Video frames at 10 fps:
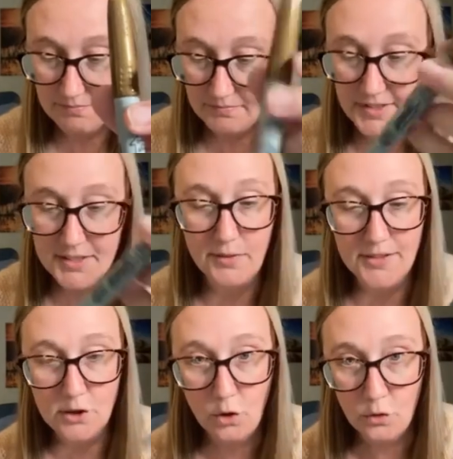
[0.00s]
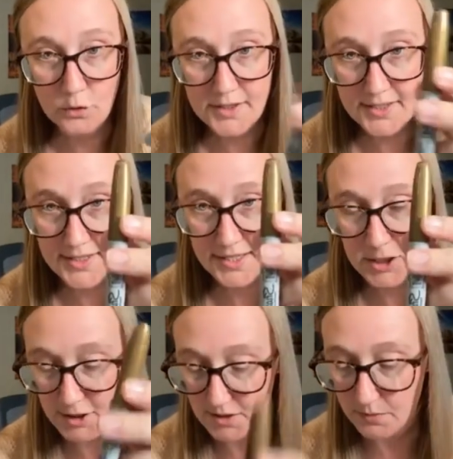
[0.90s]
This one's gold because
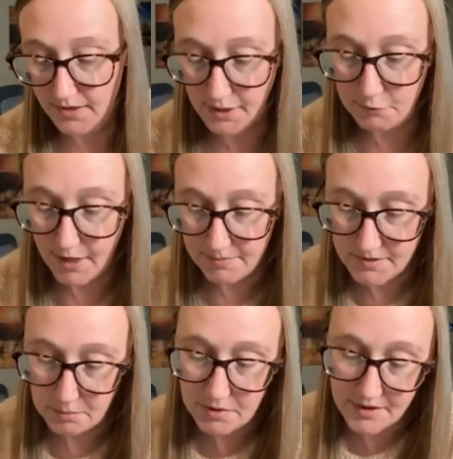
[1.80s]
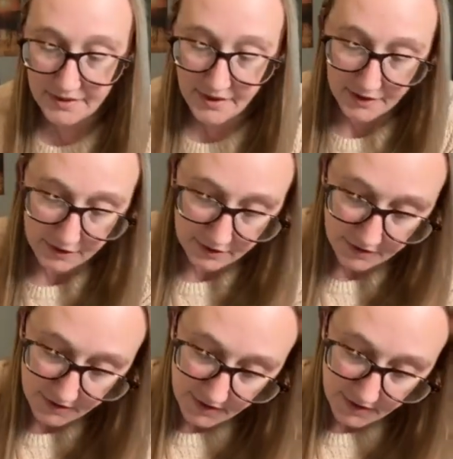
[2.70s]
that's just what I grabbed and put in there.